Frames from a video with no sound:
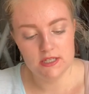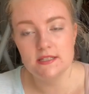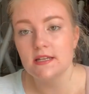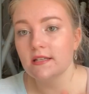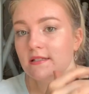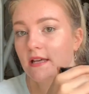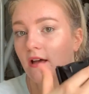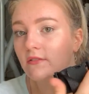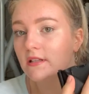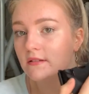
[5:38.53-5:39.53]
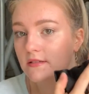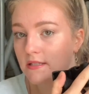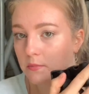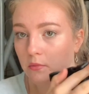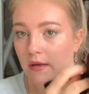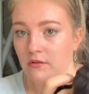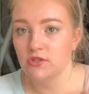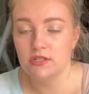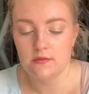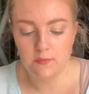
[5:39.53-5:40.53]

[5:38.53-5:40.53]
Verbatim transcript: It does have a little zipper pouch at the